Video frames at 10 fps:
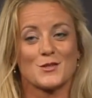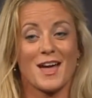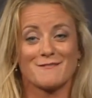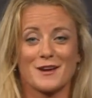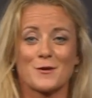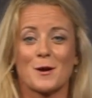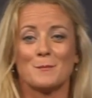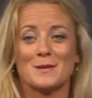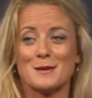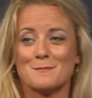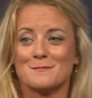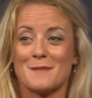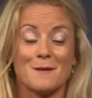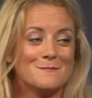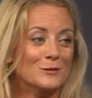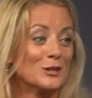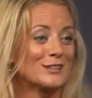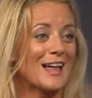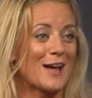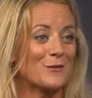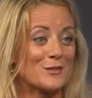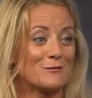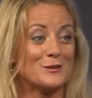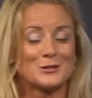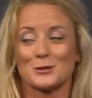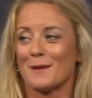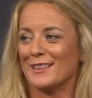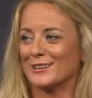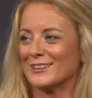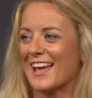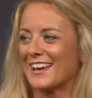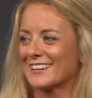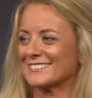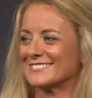So that very well may, may look like what the future might look like.